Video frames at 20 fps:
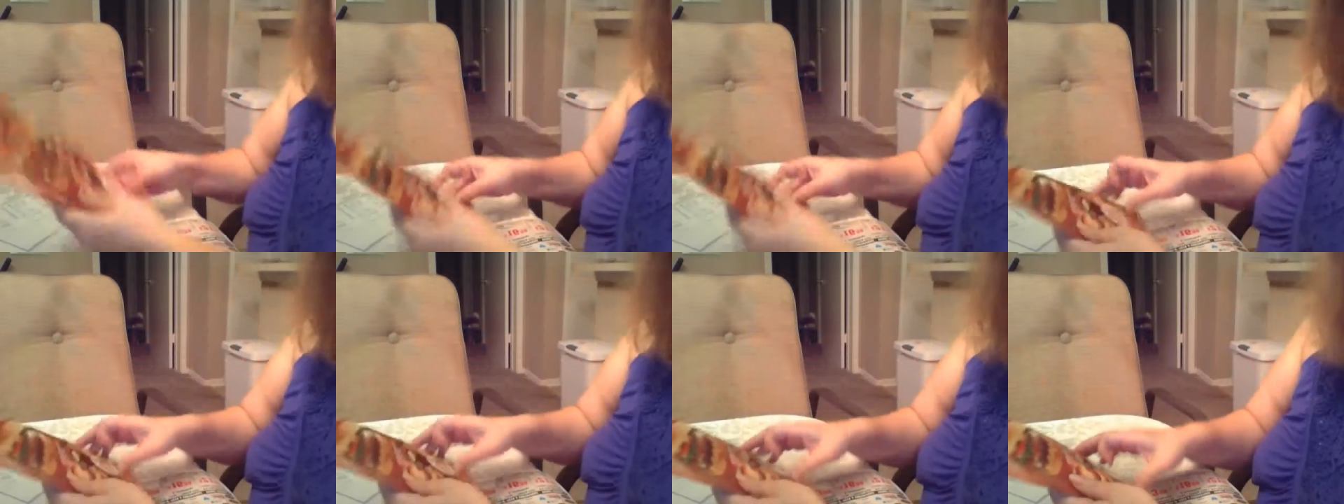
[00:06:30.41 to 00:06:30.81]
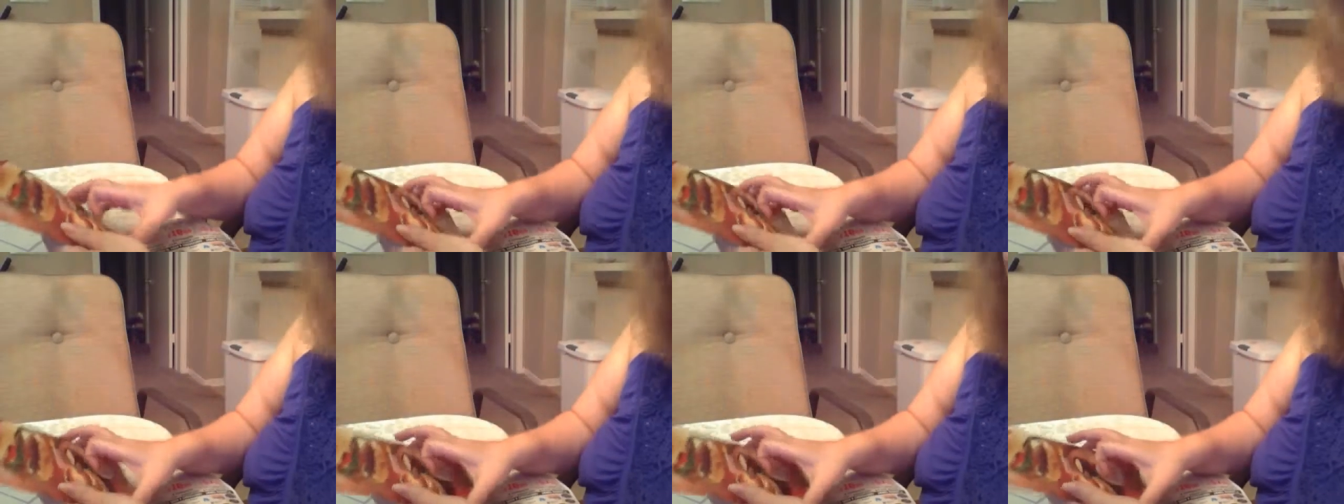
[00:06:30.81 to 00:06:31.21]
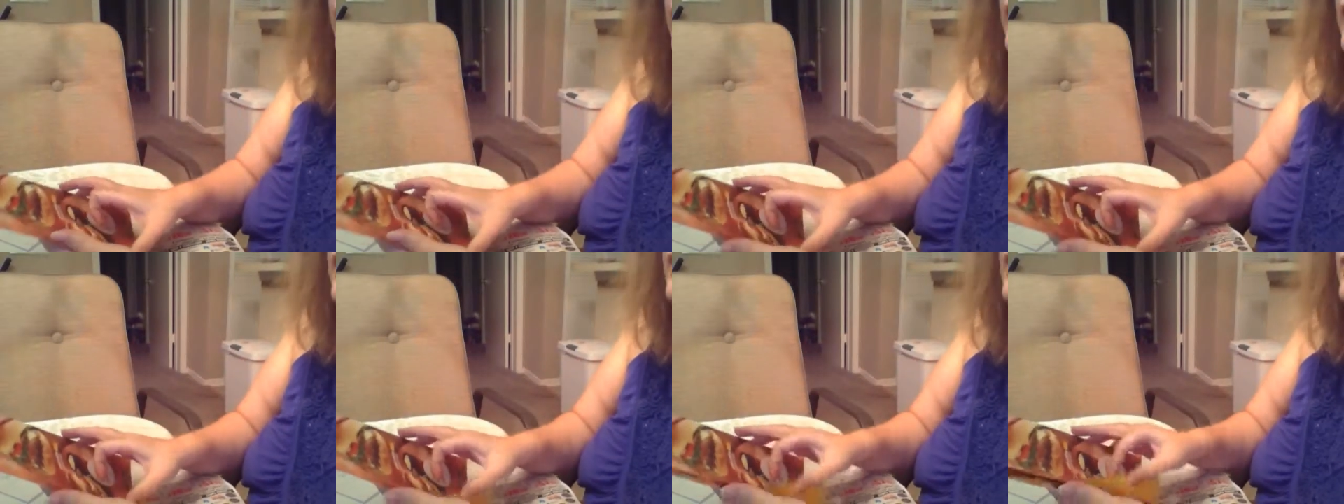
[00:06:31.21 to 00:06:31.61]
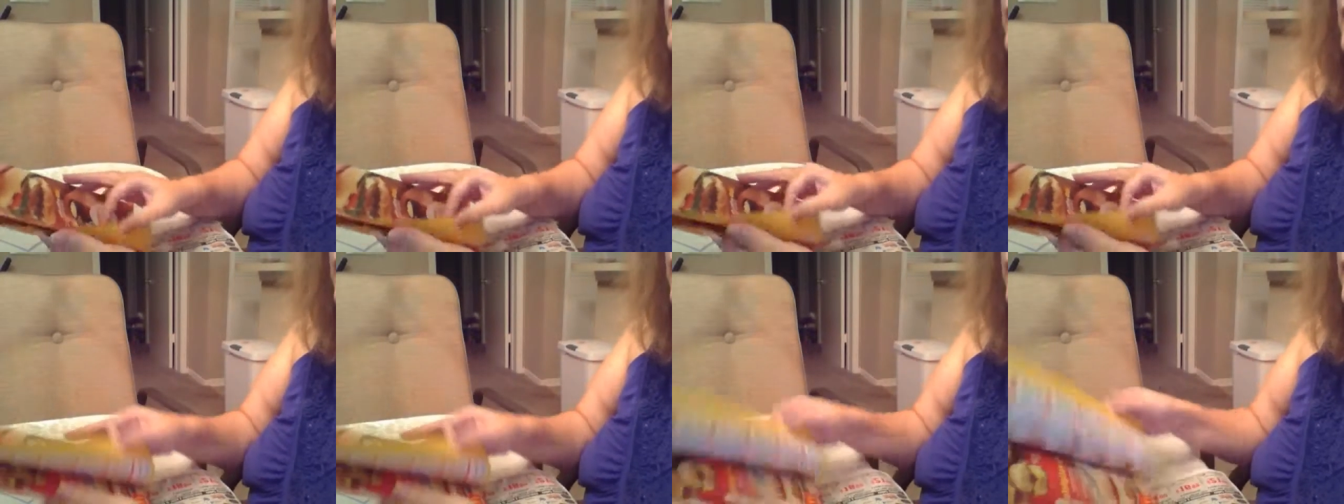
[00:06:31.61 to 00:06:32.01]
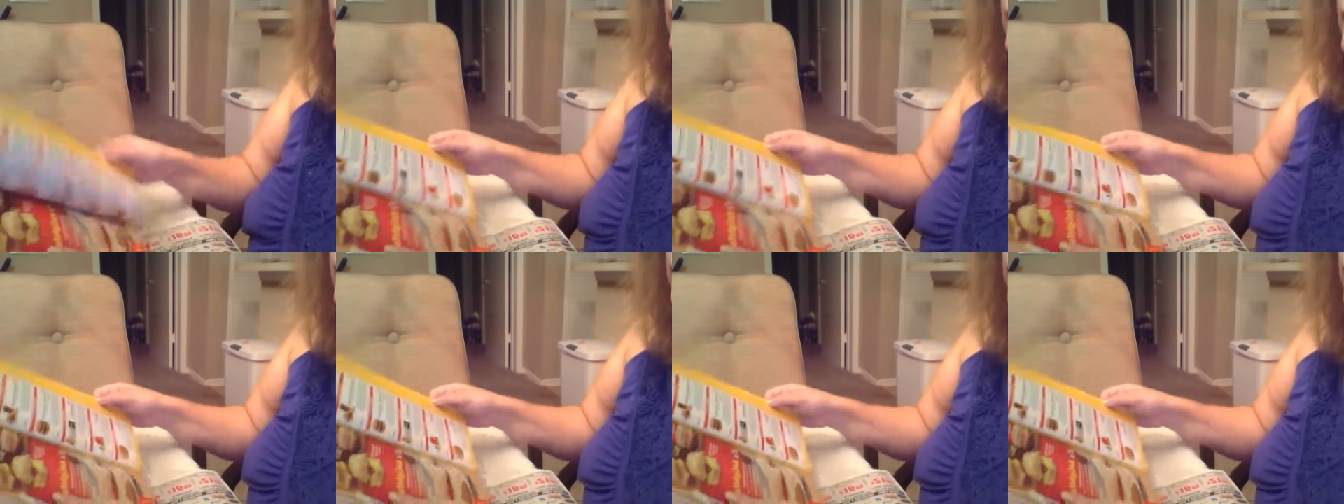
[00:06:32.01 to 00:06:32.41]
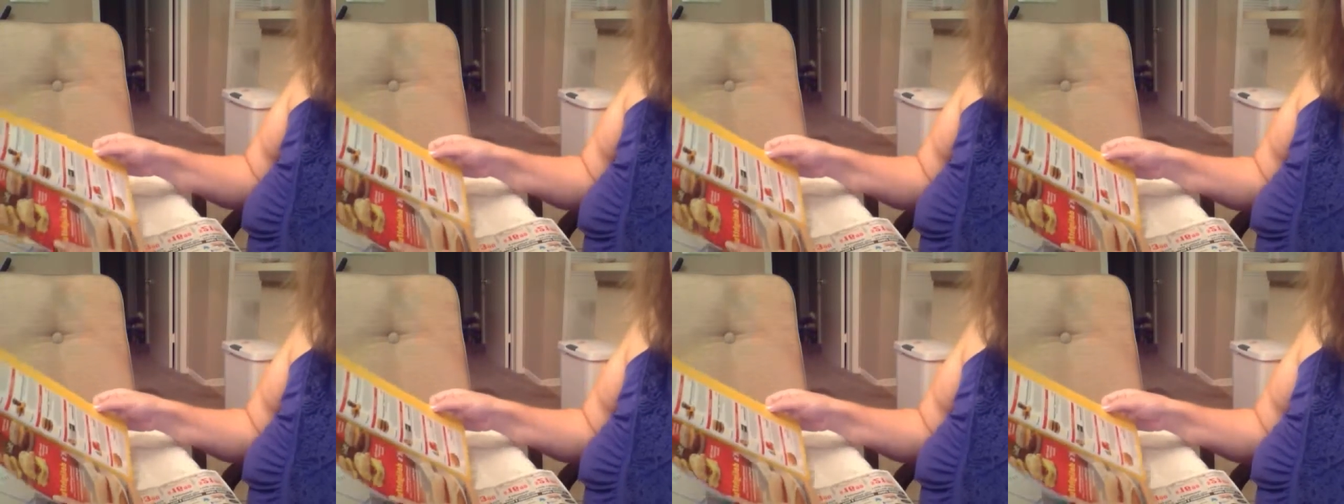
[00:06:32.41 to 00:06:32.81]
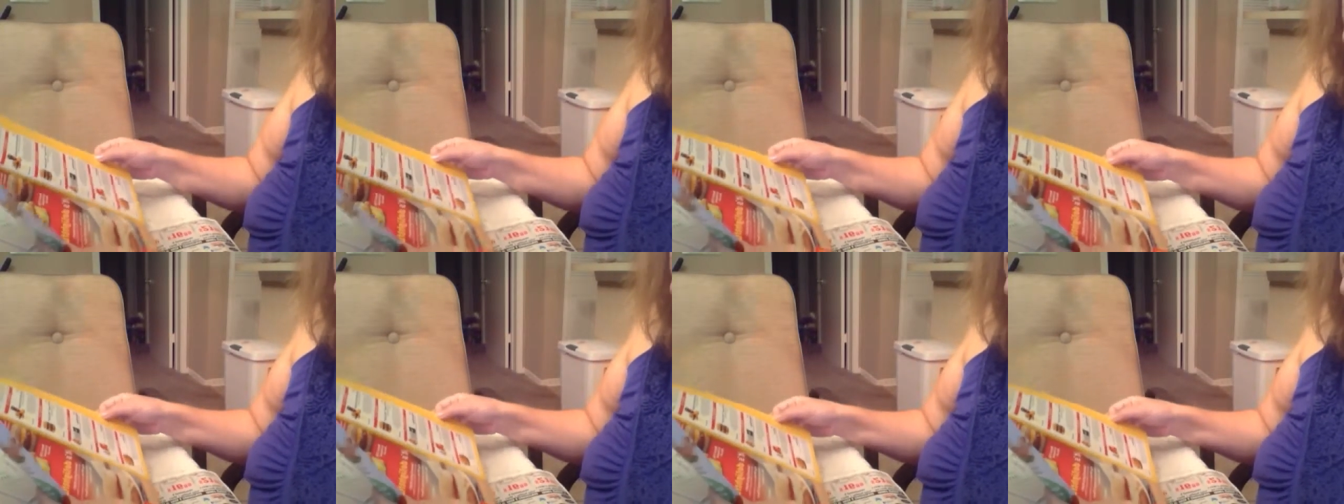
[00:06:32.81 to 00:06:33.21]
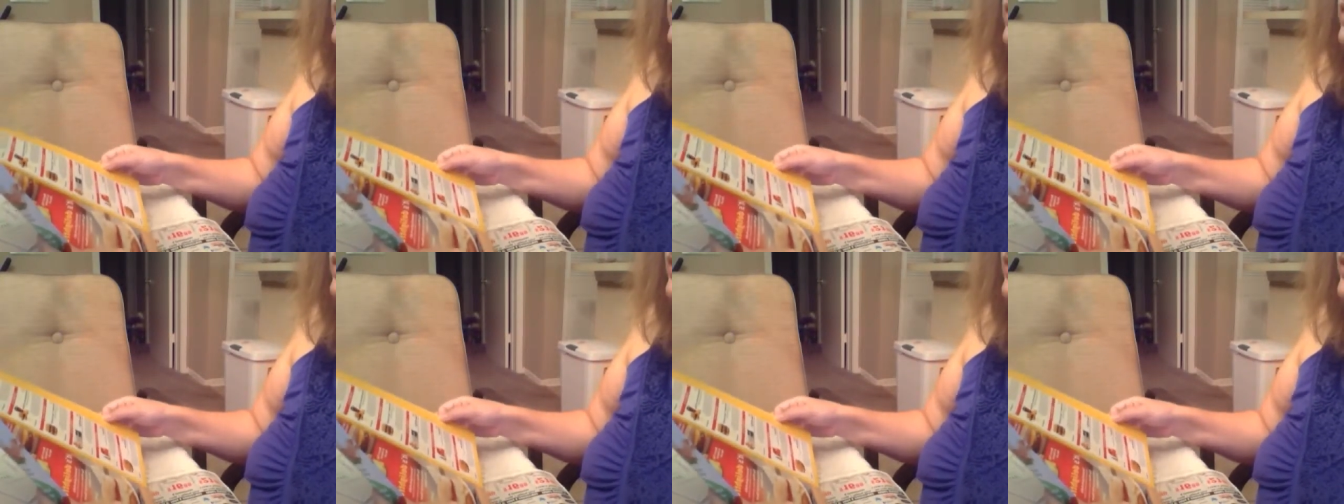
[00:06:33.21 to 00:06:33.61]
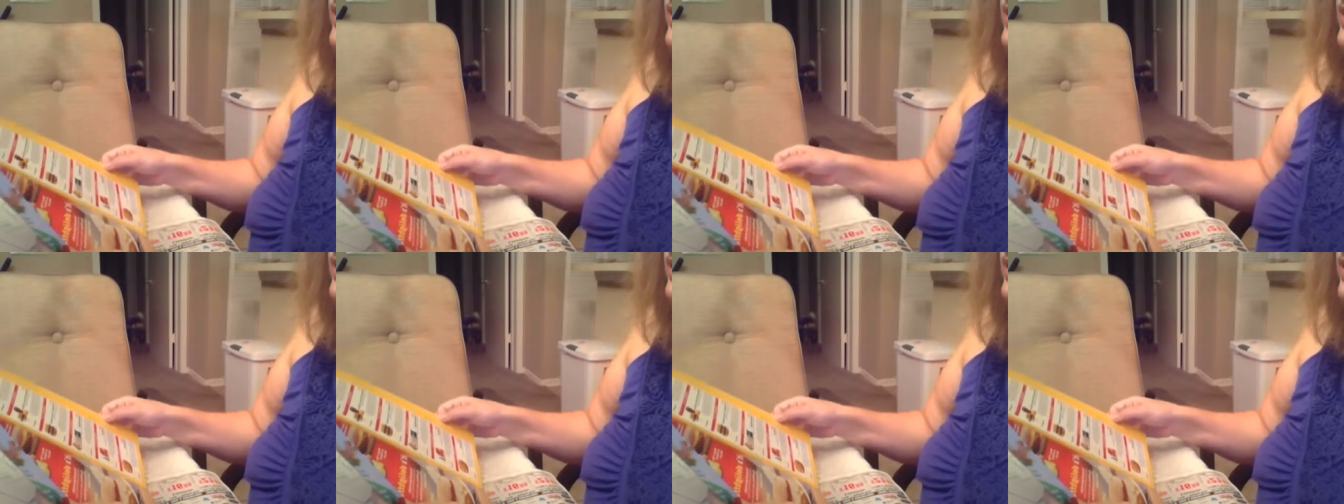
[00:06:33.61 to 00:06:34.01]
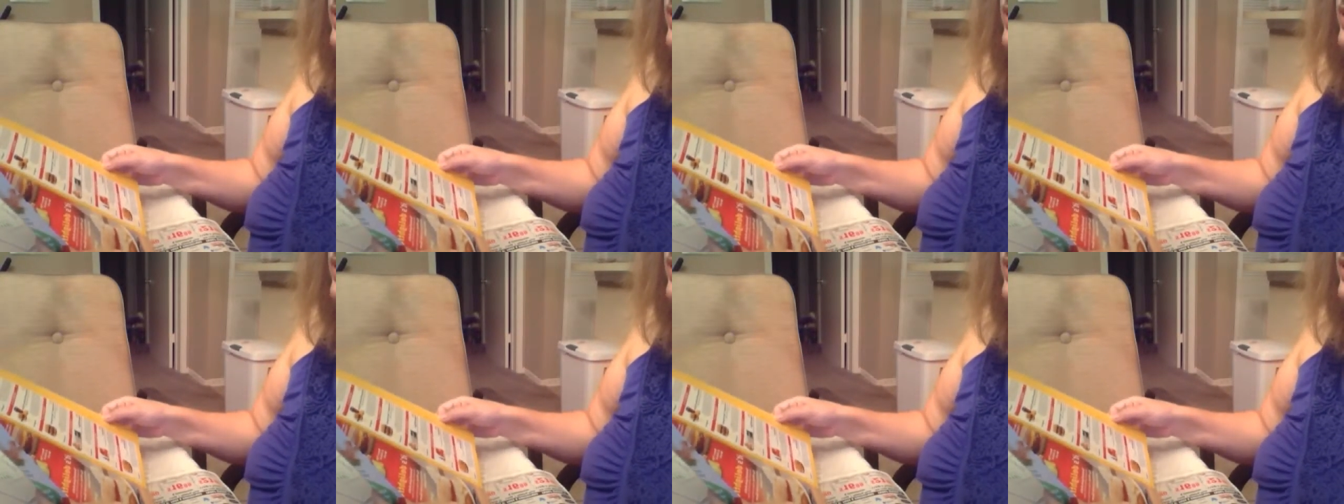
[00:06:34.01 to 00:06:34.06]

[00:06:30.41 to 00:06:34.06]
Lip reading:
Nobody's mouth can be seen.